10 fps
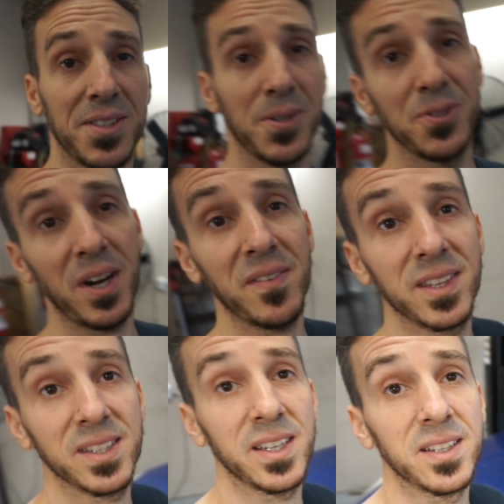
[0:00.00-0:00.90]
let's go drive
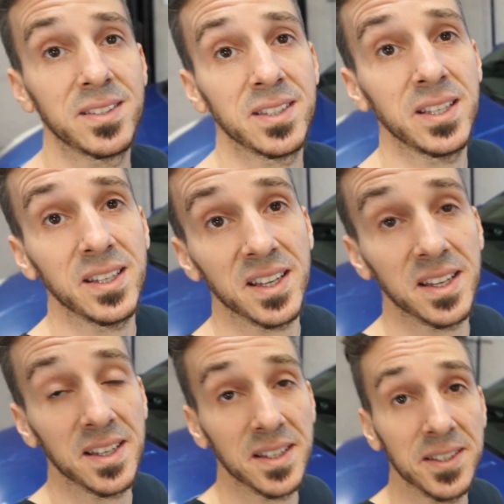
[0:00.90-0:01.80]
this thing and see
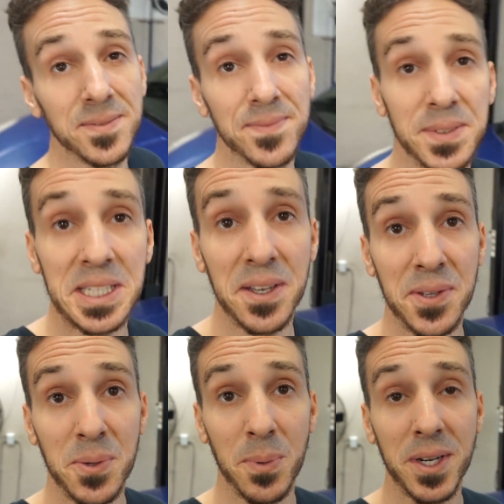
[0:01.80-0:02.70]
how the
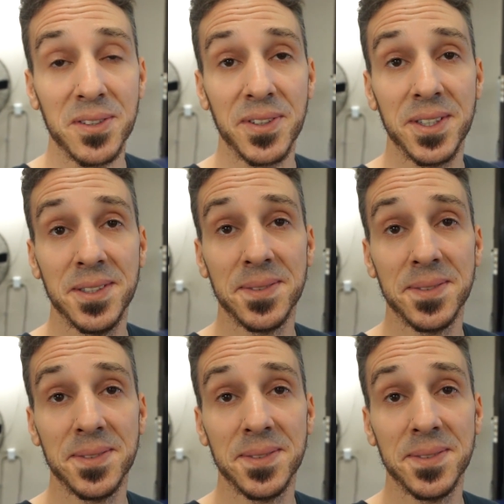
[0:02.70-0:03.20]
new brakes feel.